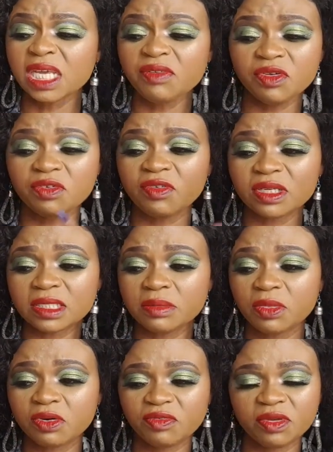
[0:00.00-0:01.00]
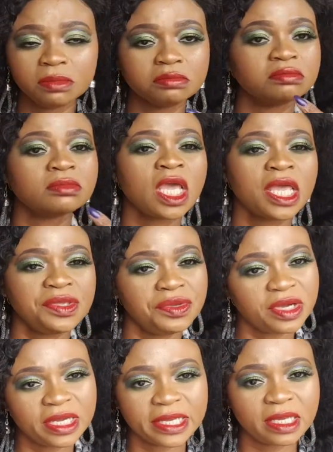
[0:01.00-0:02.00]
If you fancy Morphe,
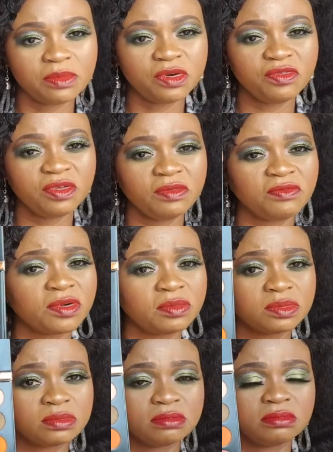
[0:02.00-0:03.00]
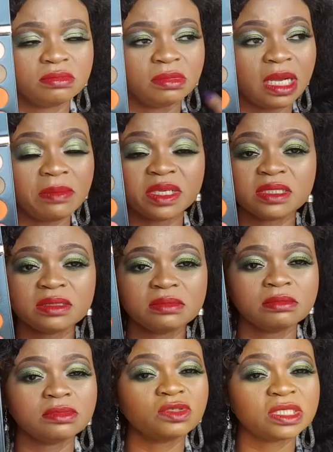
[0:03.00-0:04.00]
you can get Morphe from
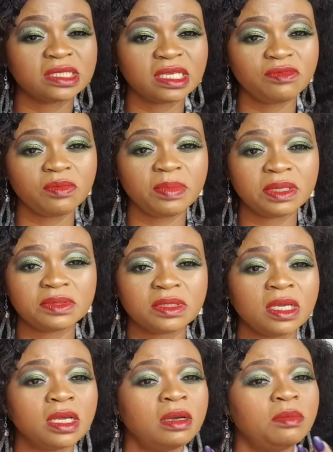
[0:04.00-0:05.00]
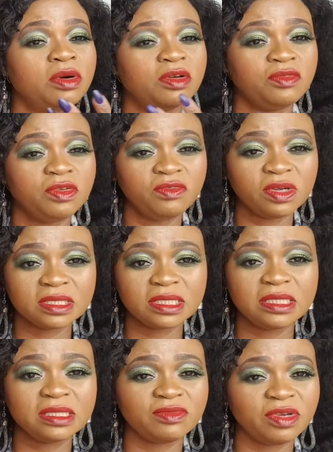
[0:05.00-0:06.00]
Amazon, £27. But if you
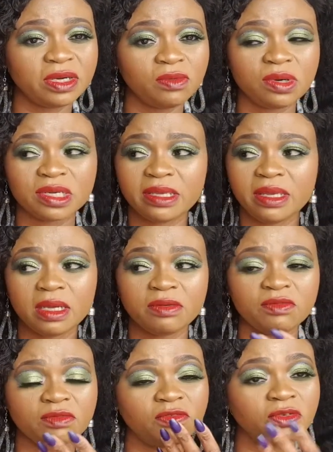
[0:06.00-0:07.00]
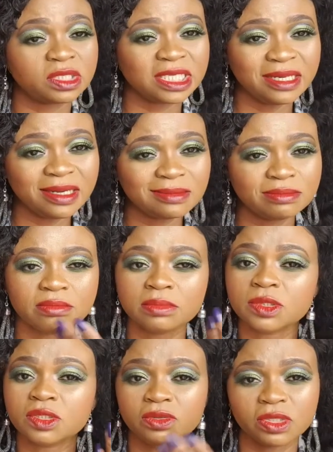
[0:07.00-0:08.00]
fancy this very one here for £10,
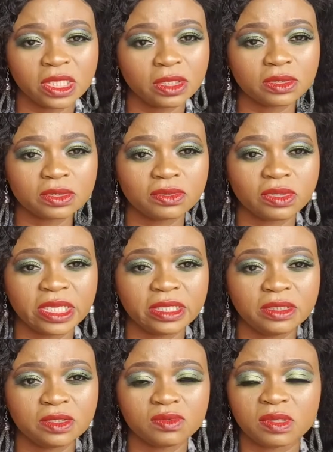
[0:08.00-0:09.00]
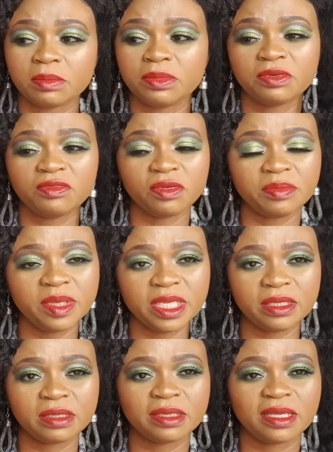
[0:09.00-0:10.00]
you can also get this one. But for
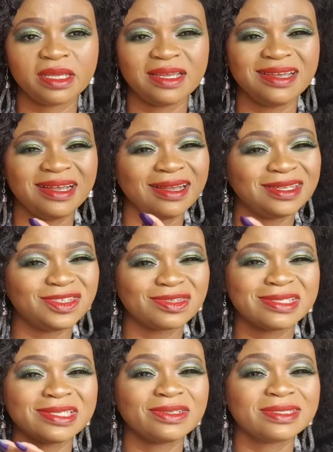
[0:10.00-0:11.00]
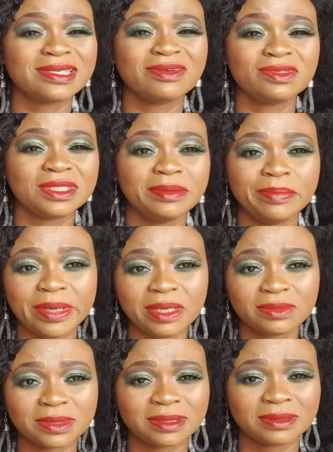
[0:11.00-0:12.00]
me, I just say
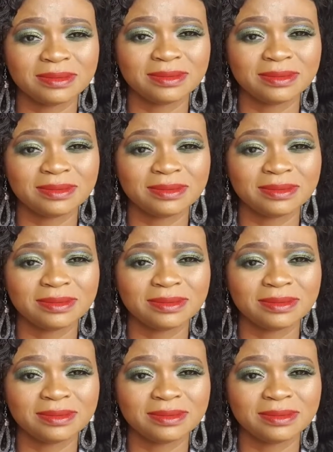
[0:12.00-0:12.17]
£17.